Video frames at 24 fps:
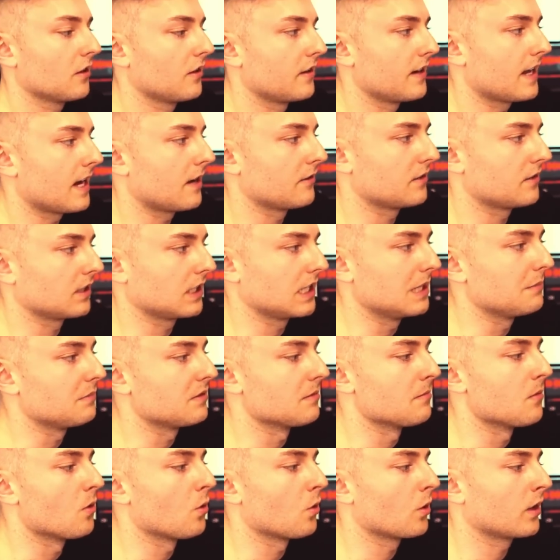on how to keep
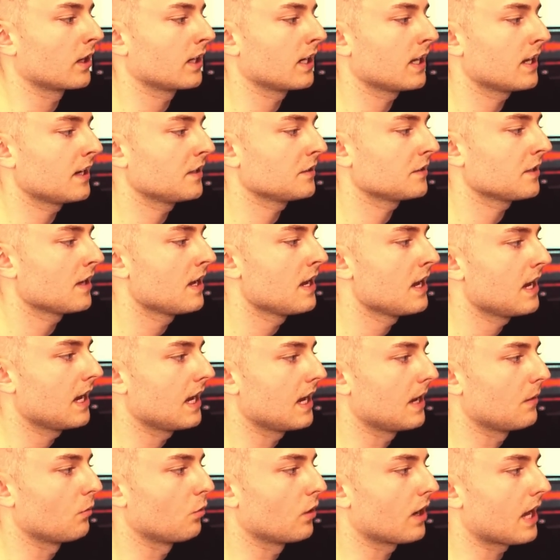them organized
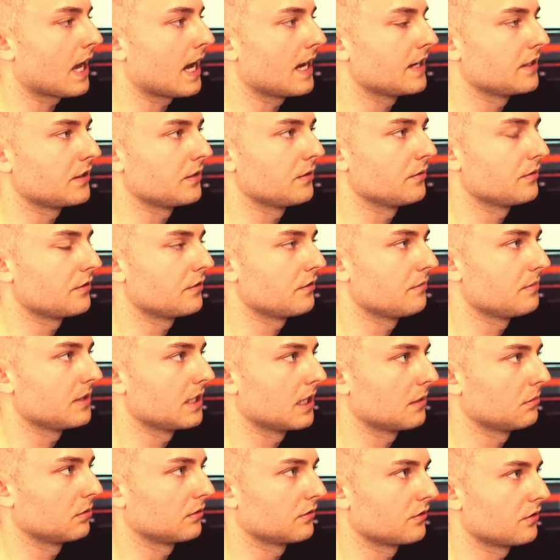and what I do to be
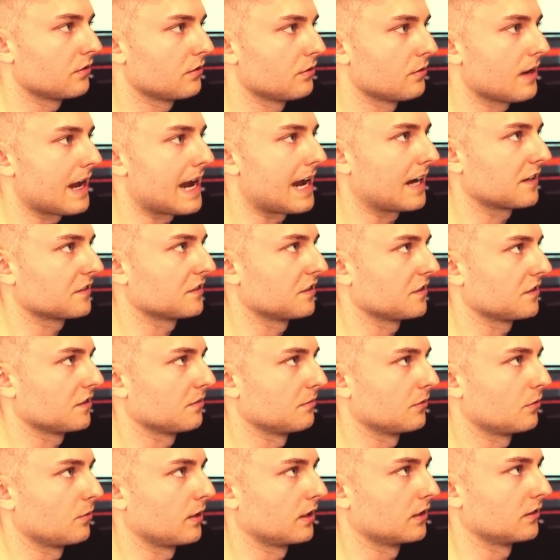able to access
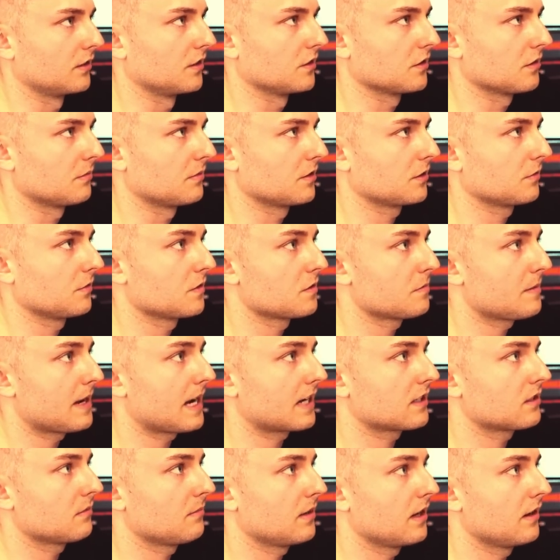them quickly. So I'm going to switch
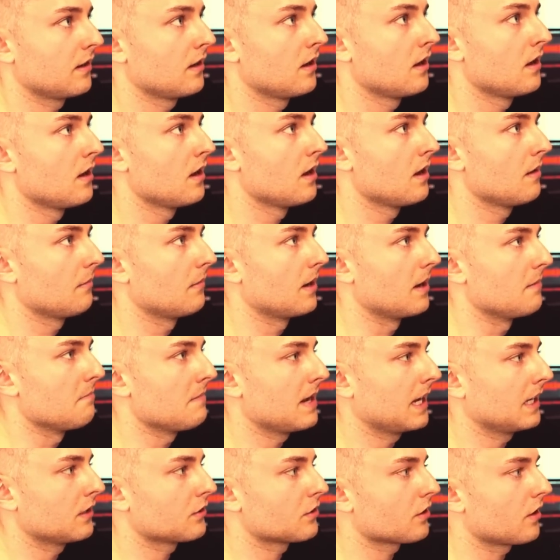back to my
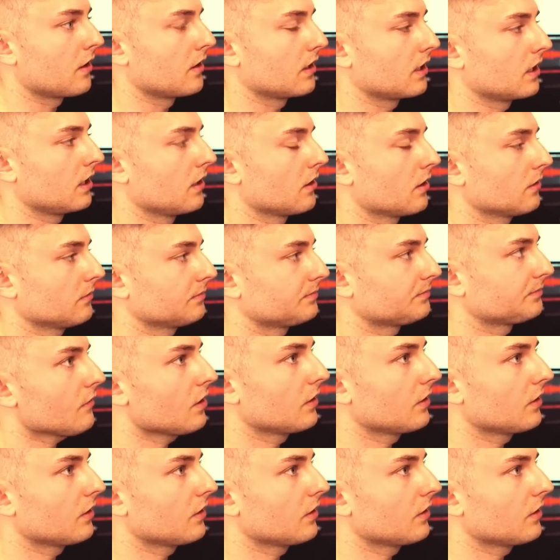main chart here.